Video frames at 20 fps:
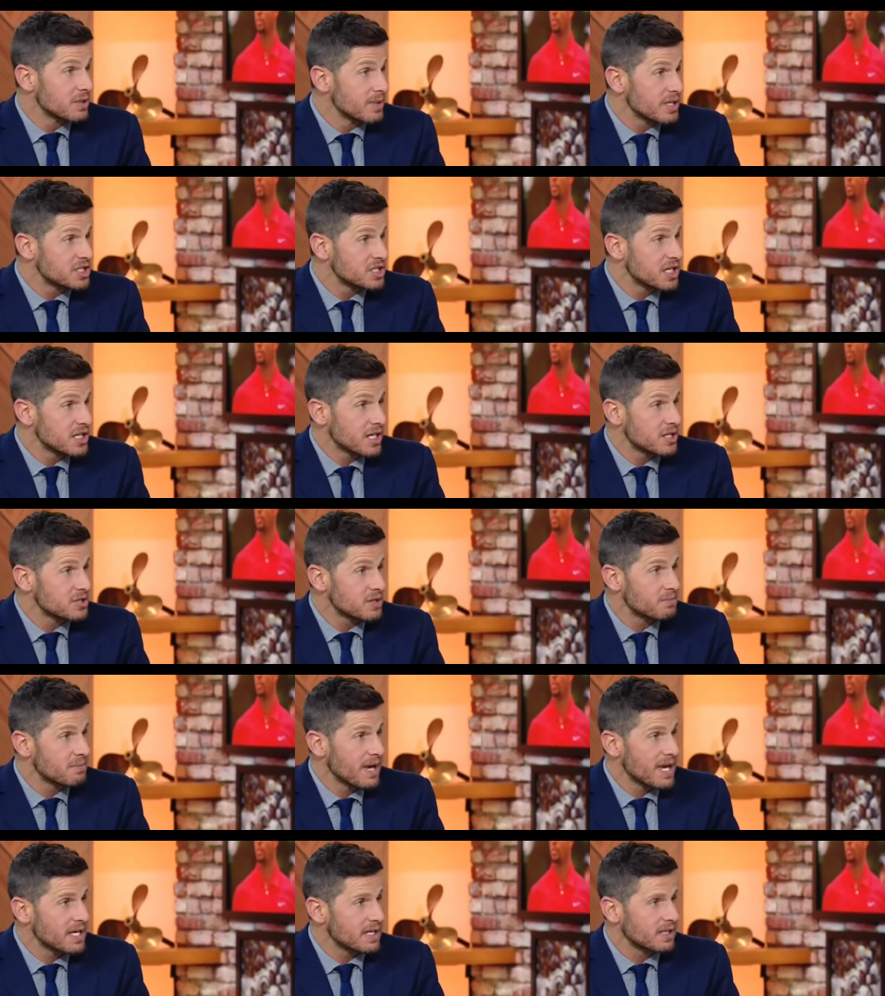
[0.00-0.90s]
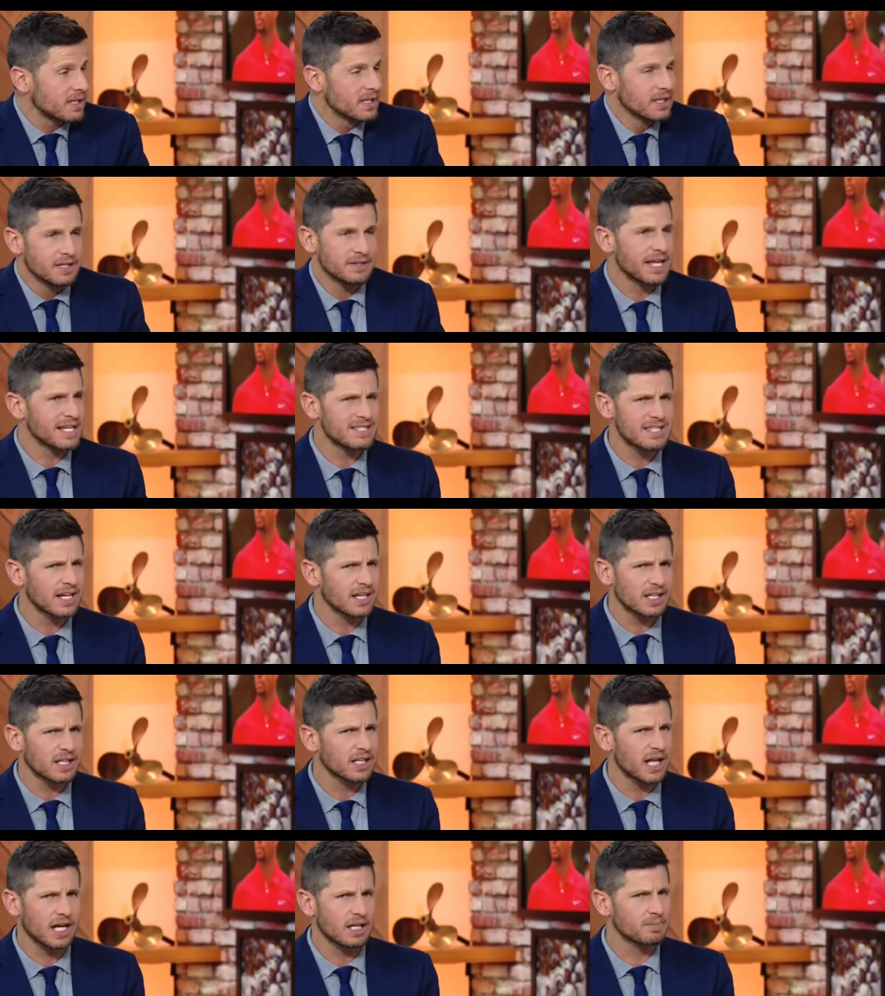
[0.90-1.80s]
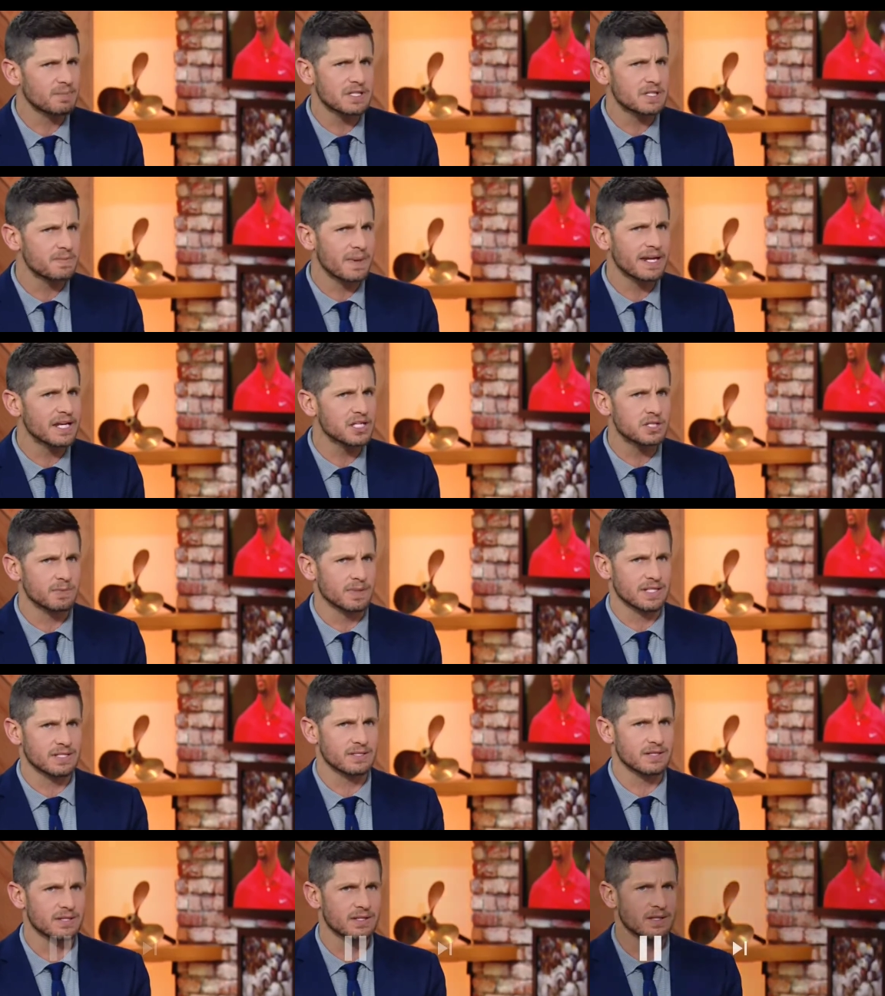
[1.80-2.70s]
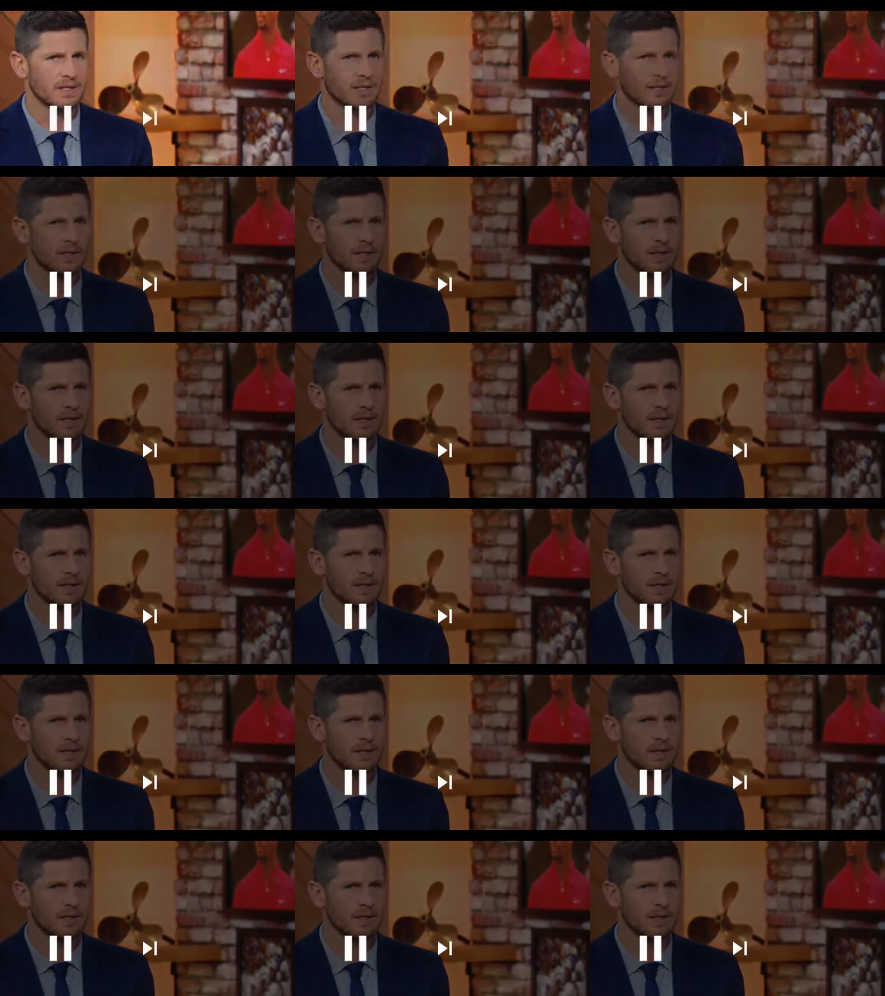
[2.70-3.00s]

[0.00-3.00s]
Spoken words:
Jimmy G doesn't make. That's not clock mismanagement.